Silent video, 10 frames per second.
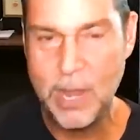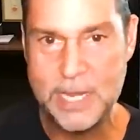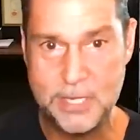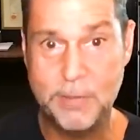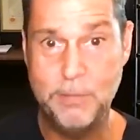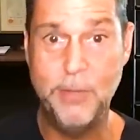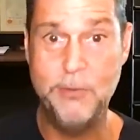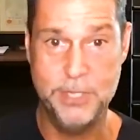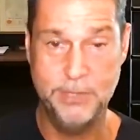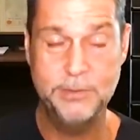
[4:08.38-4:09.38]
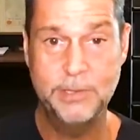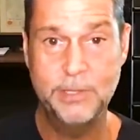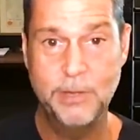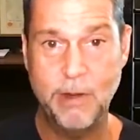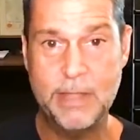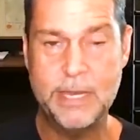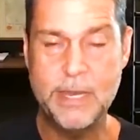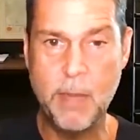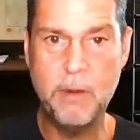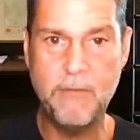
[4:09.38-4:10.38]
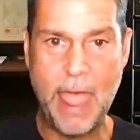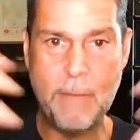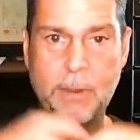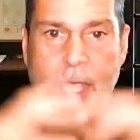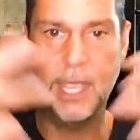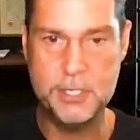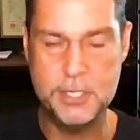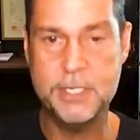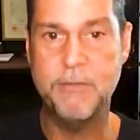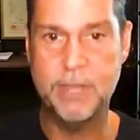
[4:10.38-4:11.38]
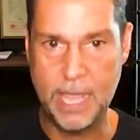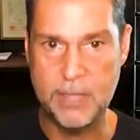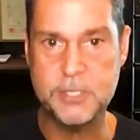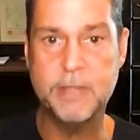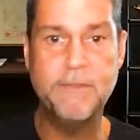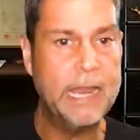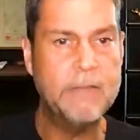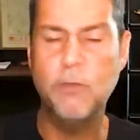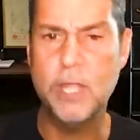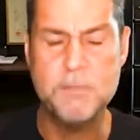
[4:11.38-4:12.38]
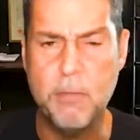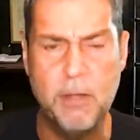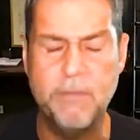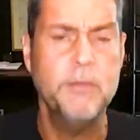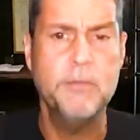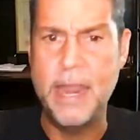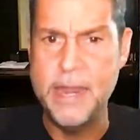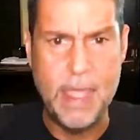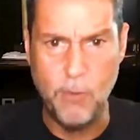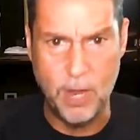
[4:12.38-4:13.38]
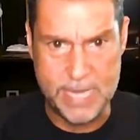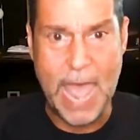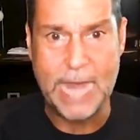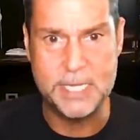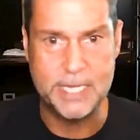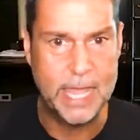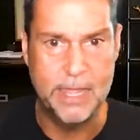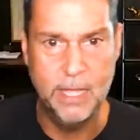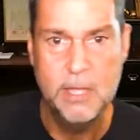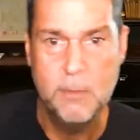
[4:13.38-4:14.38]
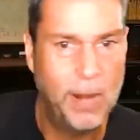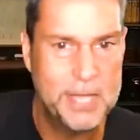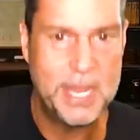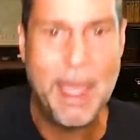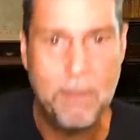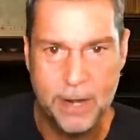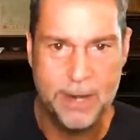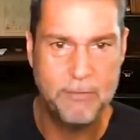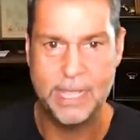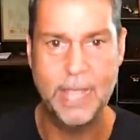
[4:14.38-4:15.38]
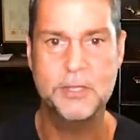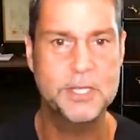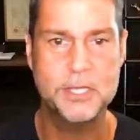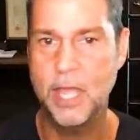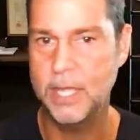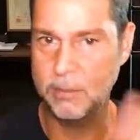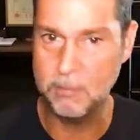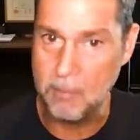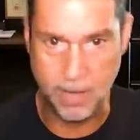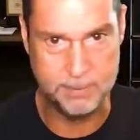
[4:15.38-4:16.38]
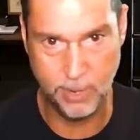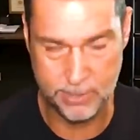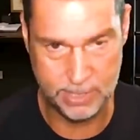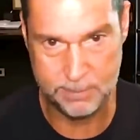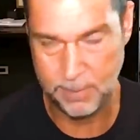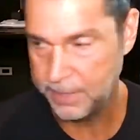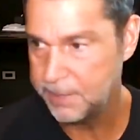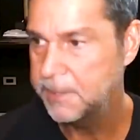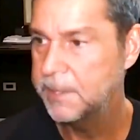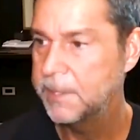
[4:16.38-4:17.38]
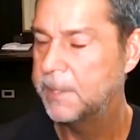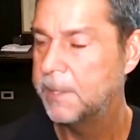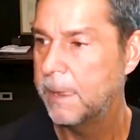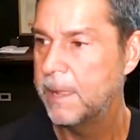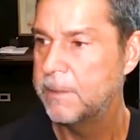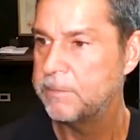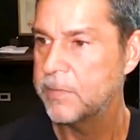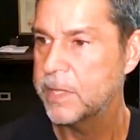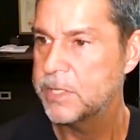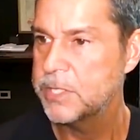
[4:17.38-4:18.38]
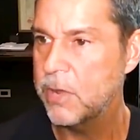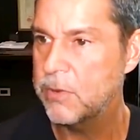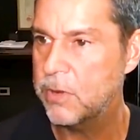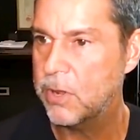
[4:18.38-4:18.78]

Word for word: it's a computer, right? The number of applications and everything else. So the value of all those mobile phone networks added together, plus Apple and everything else, is like mind blowingly big. So